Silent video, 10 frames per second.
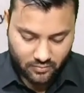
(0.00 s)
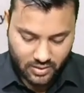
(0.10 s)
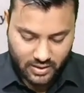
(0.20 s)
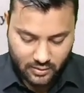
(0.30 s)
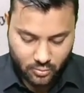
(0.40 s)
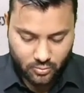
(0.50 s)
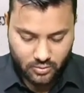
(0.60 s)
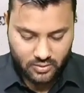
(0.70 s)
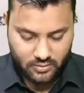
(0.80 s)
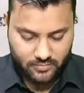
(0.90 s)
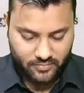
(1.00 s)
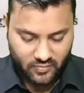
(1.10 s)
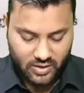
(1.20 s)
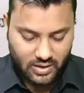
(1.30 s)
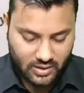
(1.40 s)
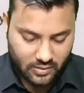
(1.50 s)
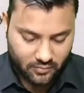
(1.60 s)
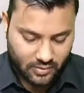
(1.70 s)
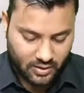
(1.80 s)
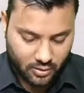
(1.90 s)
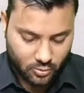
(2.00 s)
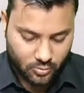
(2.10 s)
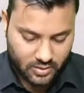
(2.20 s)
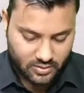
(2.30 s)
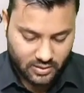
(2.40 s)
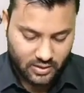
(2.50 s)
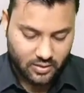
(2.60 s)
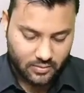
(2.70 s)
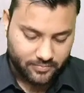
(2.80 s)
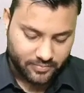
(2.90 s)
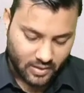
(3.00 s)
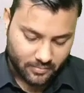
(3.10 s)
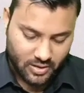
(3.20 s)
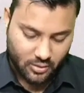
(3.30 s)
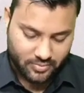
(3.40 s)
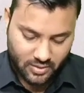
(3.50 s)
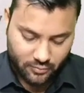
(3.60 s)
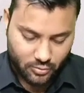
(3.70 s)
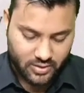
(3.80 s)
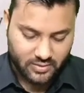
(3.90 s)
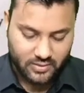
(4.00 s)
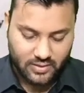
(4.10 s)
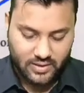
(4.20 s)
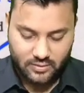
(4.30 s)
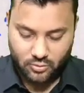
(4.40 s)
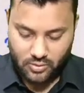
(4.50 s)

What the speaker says: We can give 1, 2 and 3, but option 4 is incorrect.